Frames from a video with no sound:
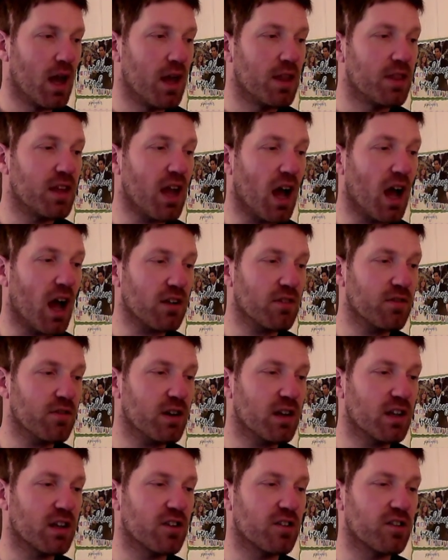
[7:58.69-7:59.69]
The Oxford
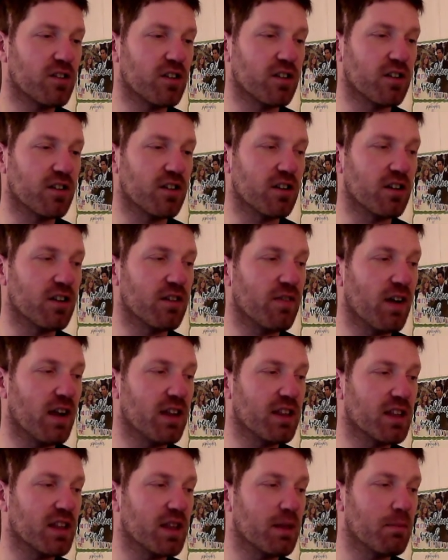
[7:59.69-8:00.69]
English Dictionary
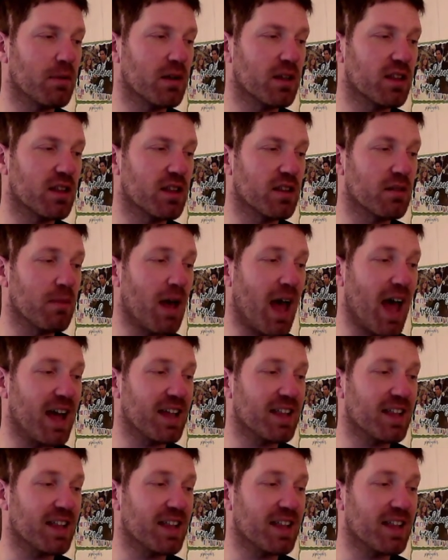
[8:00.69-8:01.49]
defines the limbic system as